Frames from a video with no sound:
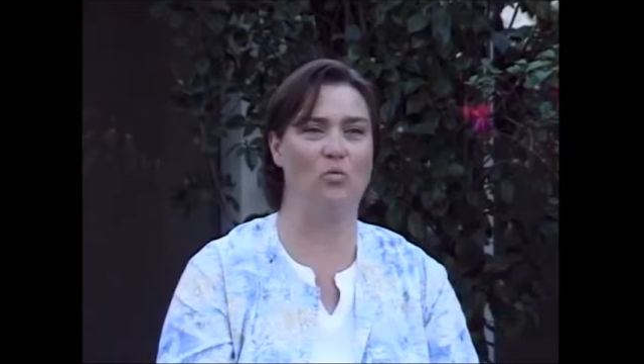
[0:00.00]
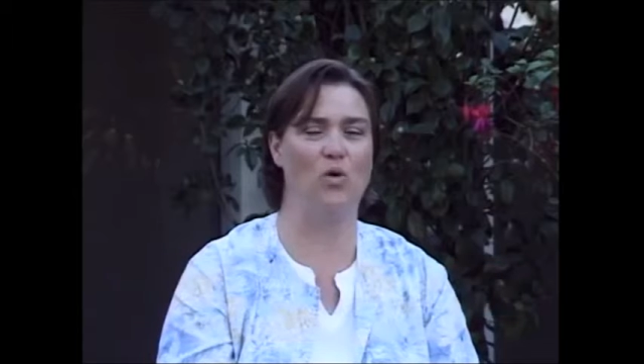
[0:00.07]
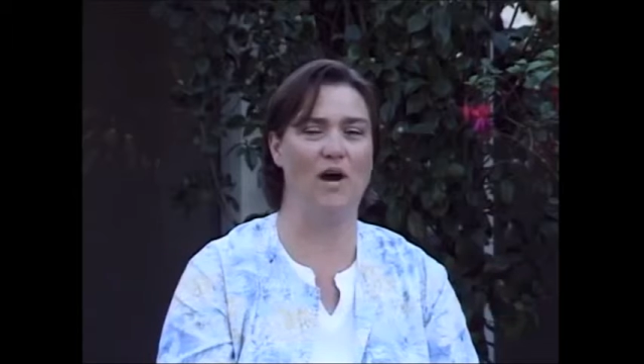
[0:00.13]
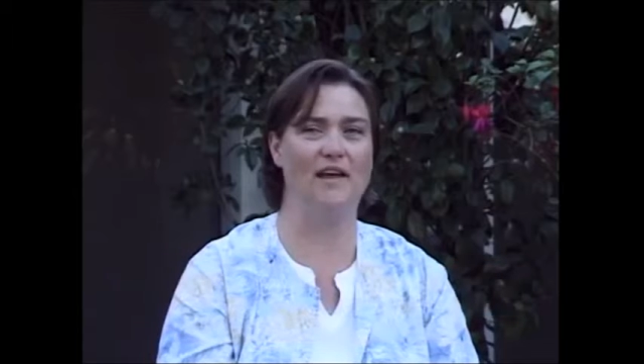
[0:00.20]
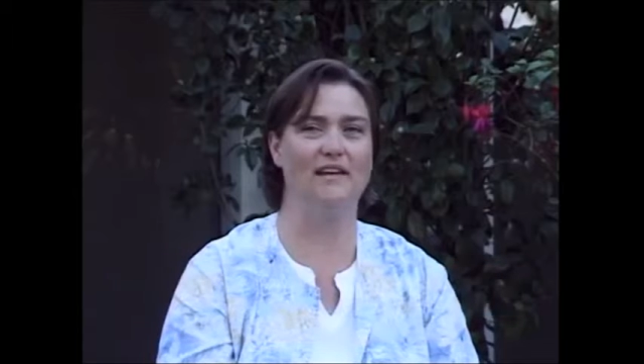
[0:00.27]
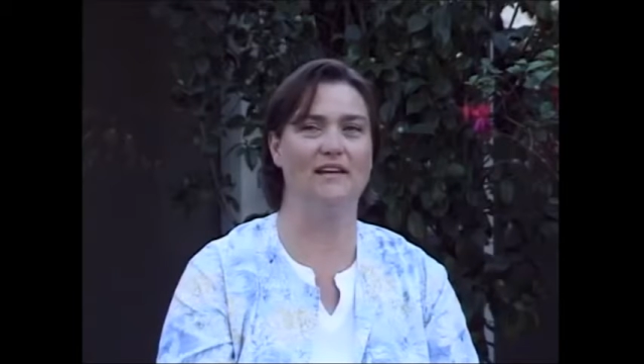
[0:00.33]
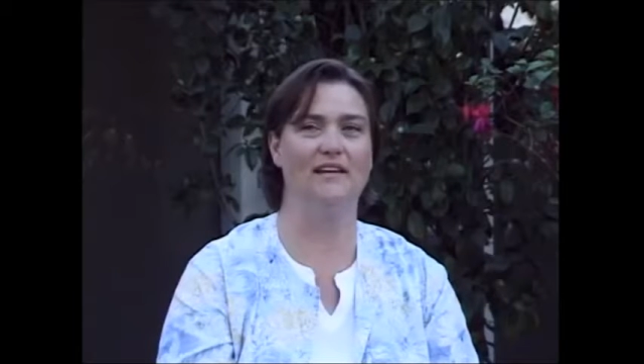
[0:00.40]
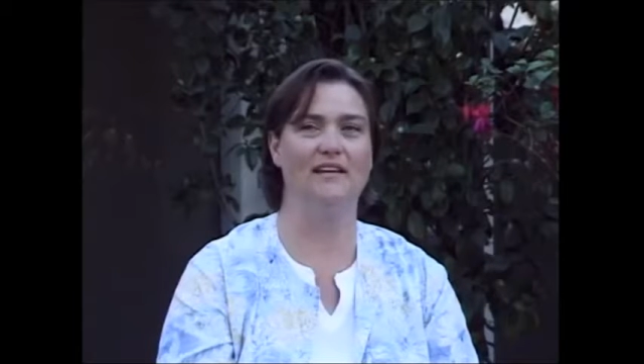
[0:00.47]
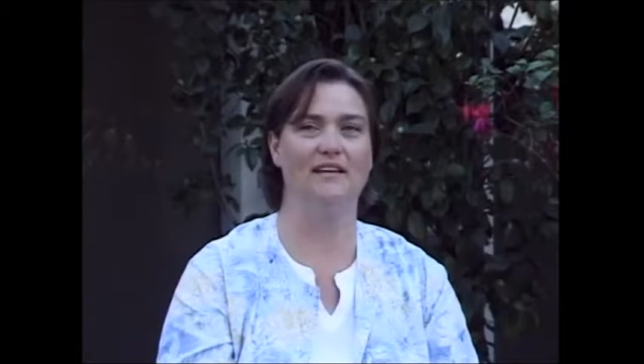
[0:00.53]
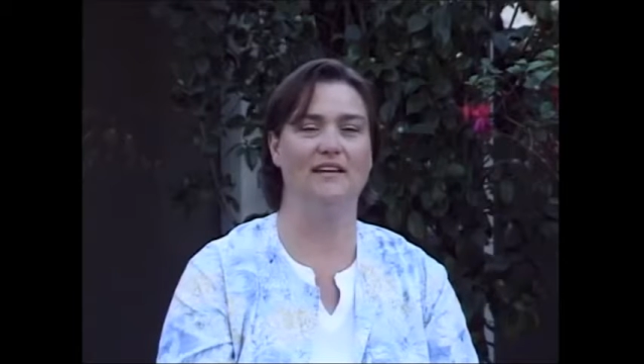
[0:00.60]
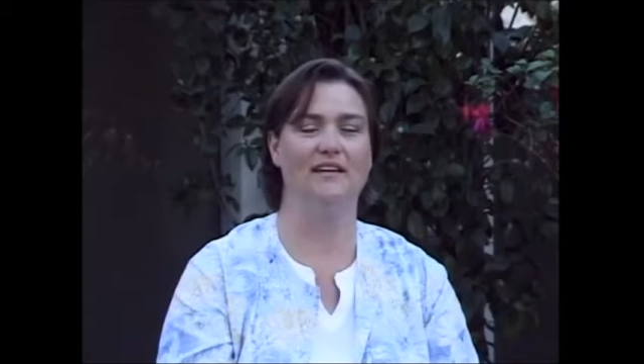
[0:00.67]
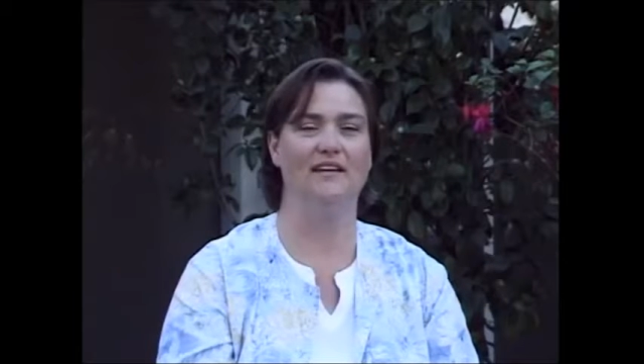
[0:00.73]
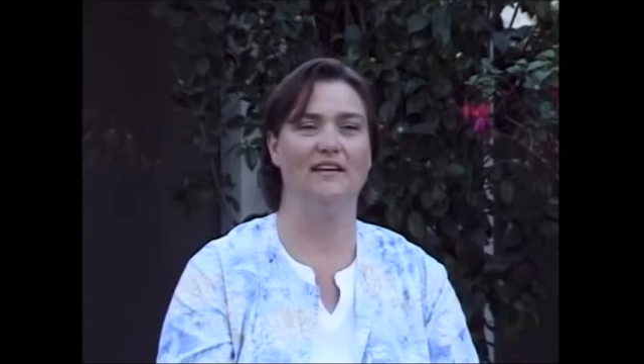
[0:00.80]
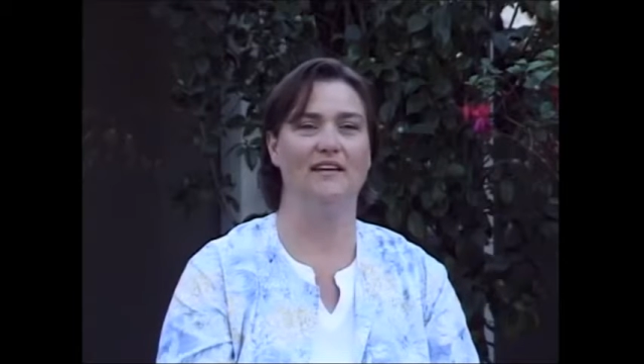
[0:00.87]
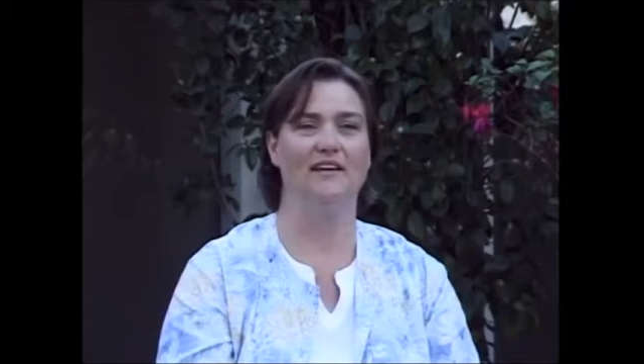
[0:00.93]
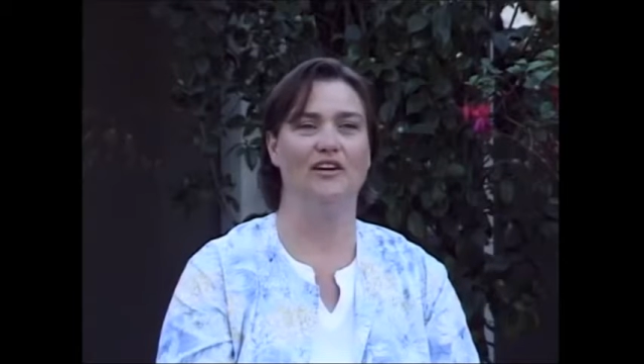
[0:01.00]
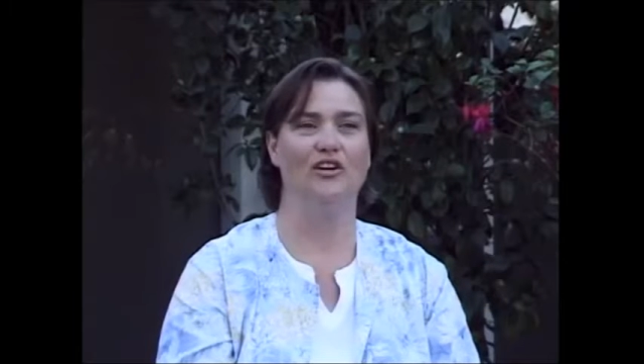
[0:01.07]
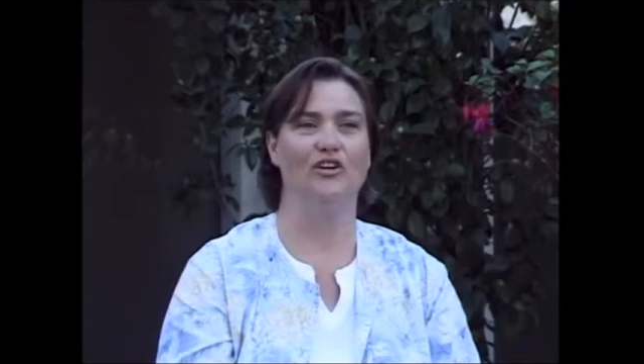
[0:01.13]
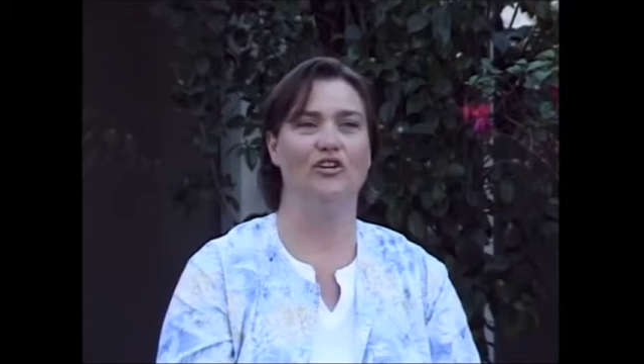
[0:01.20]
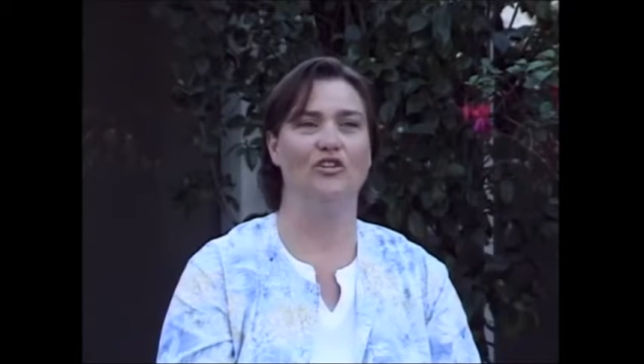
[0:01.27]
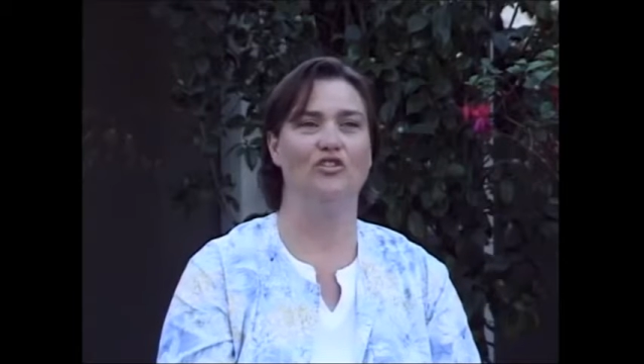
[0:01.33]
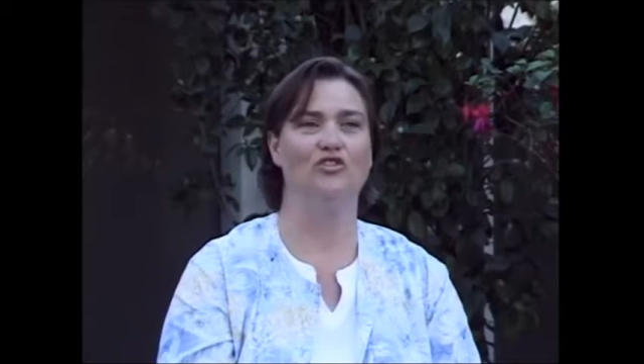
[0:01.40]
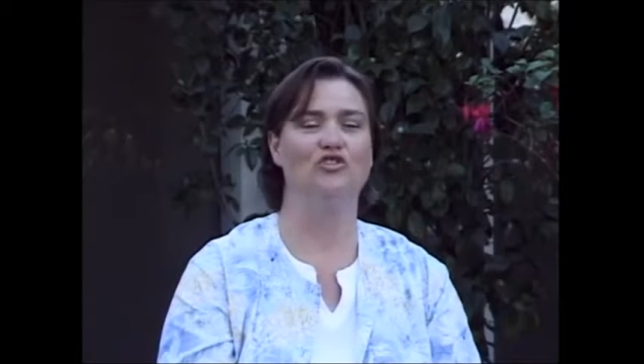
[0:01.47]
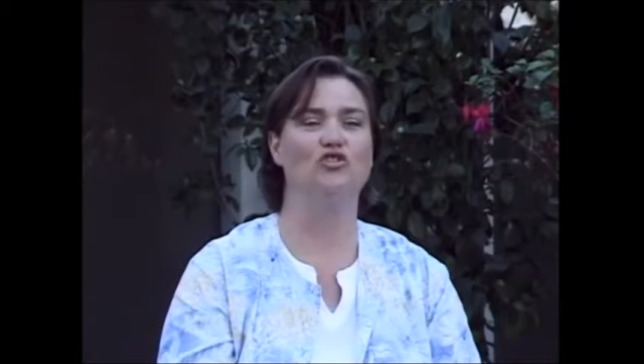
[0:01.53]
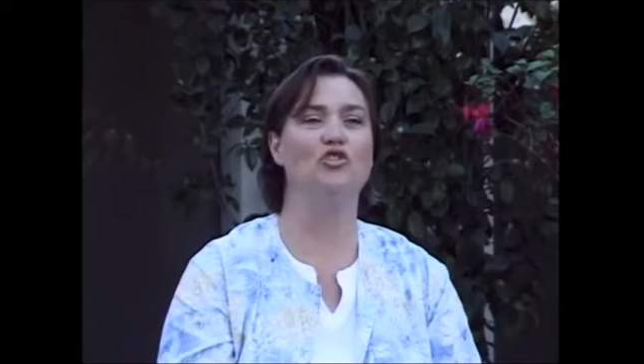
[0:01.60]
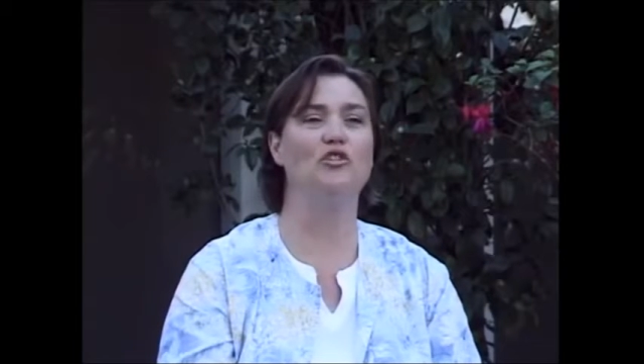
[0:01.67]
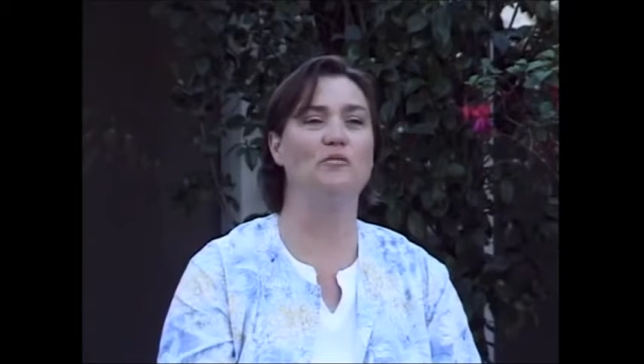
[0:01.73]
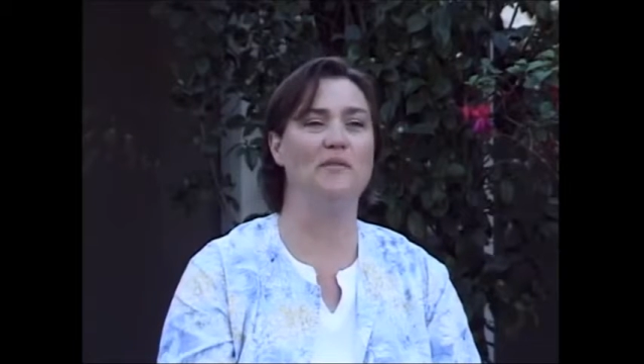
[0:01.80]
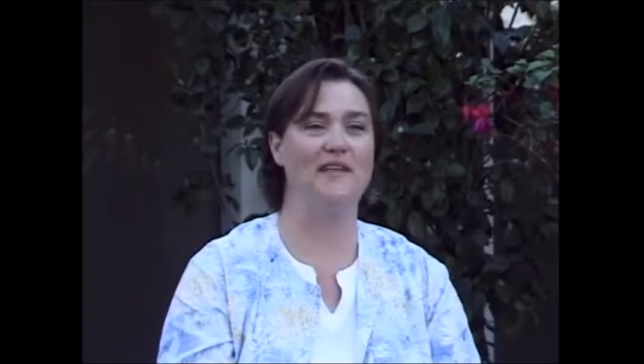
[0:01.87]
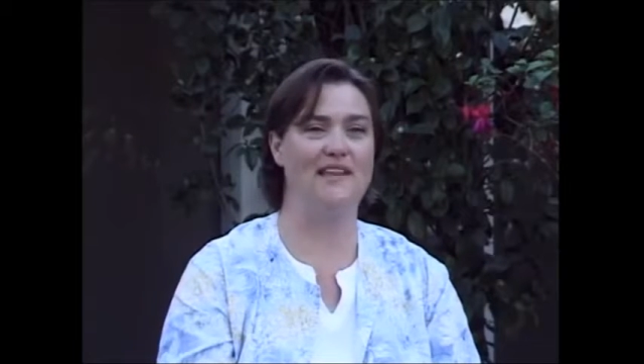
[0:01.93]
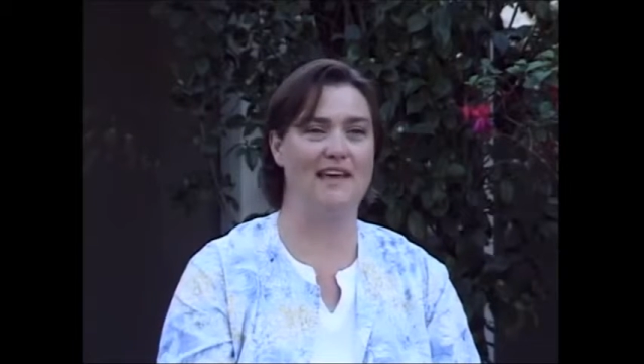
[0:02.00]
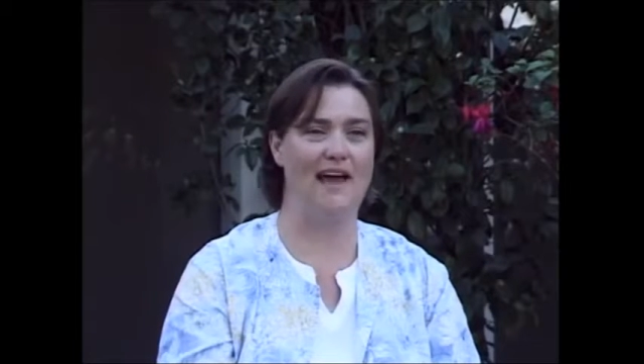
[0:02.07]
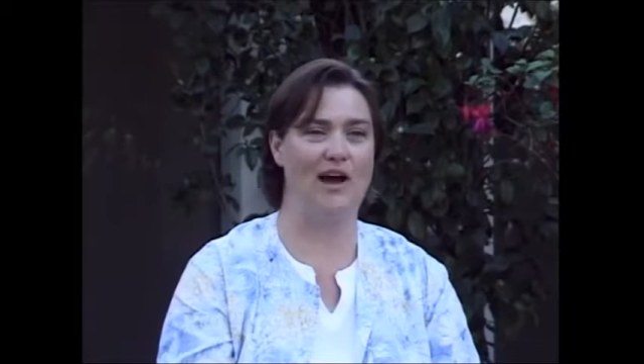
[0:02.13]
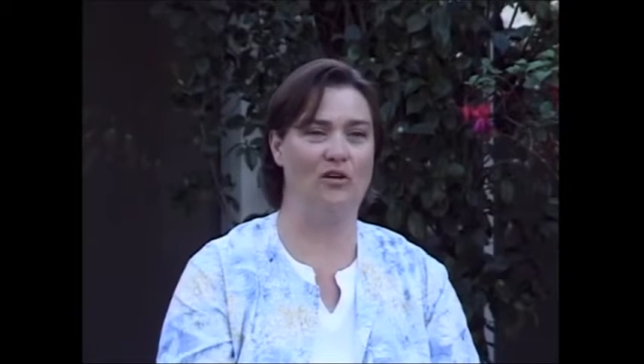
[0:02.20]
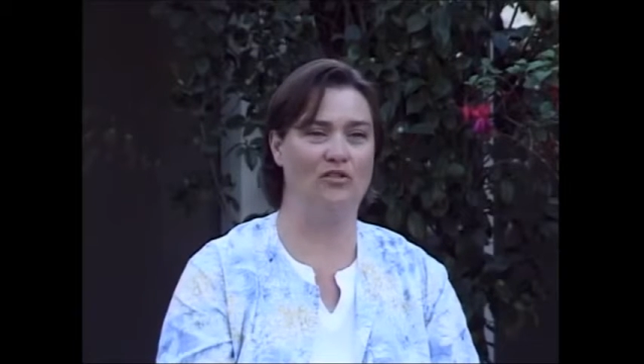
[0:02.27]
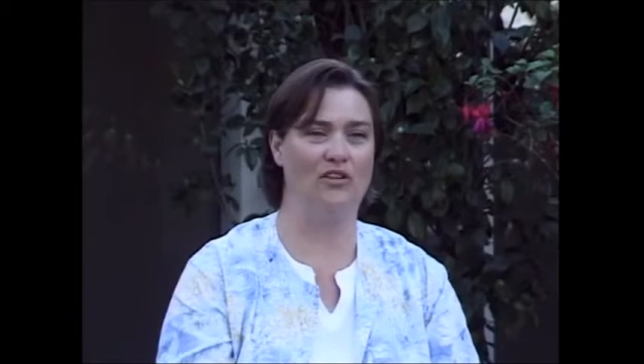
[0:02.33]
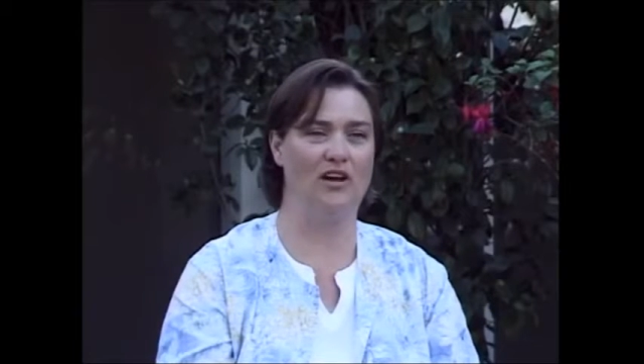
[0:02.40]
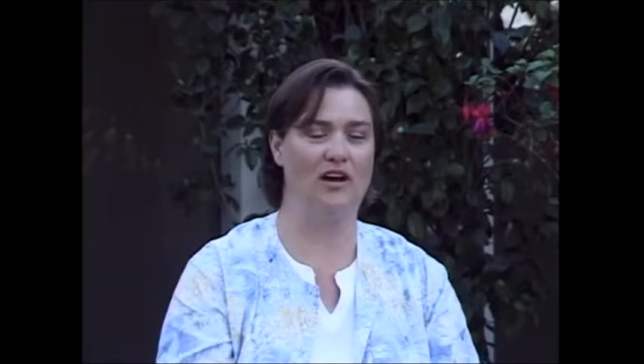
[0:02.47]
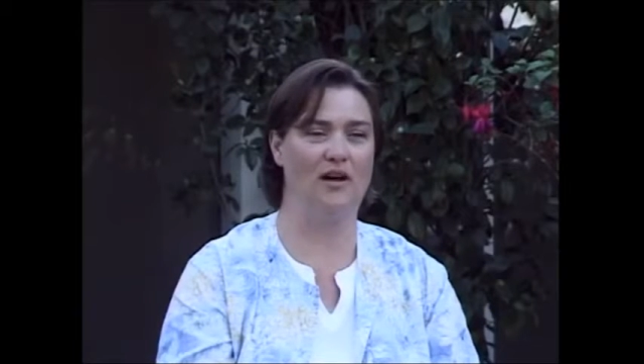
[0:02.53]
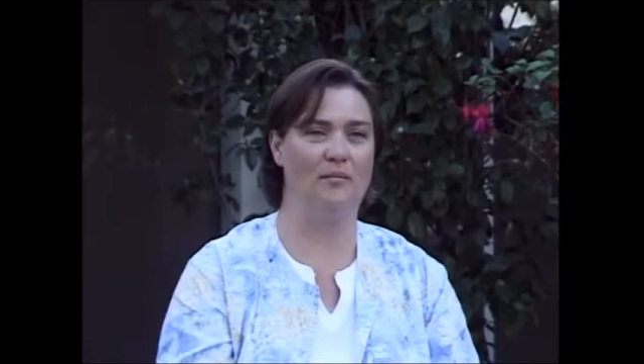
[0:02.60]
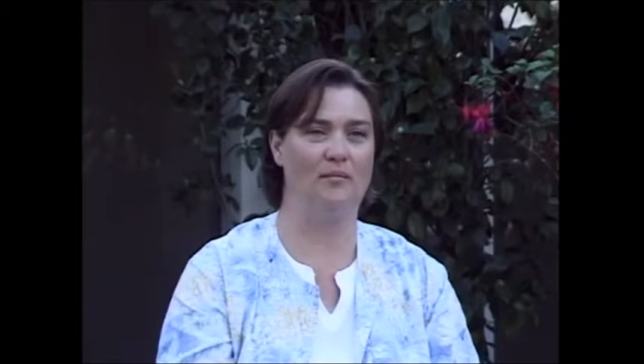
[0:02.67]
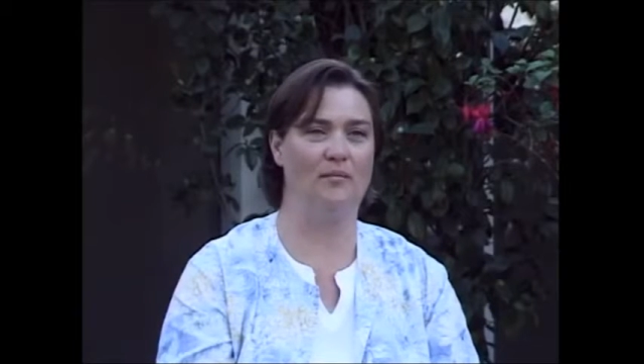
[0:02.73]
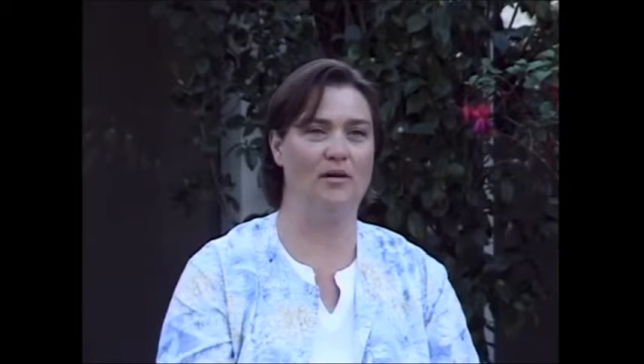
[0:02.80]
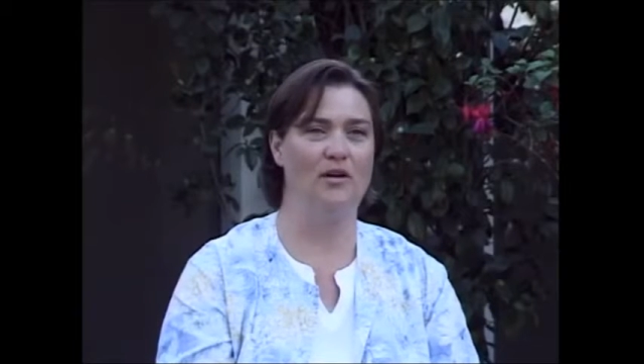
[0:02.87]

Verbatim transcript: what should be the outcome.